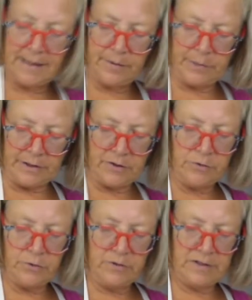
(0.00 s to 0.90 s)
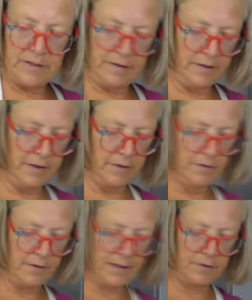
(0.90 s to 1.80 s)
it out with your tongs
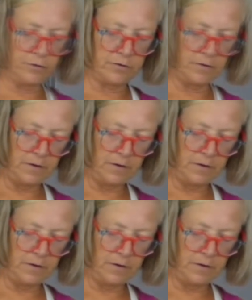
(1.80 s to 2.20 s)
and